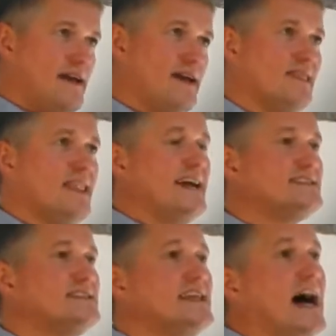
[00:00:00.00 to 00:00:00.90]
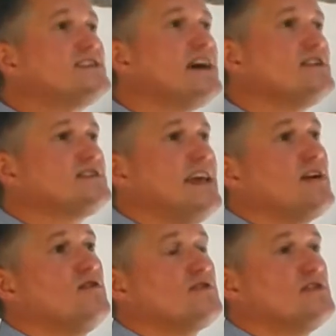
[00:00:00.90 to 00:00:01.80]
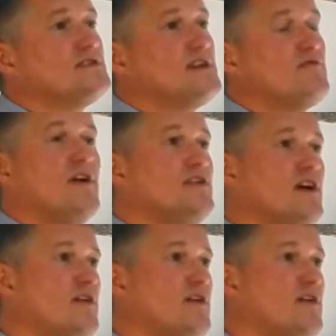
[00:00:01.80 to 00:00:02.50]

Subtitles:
enlightened Agile stakeholders around our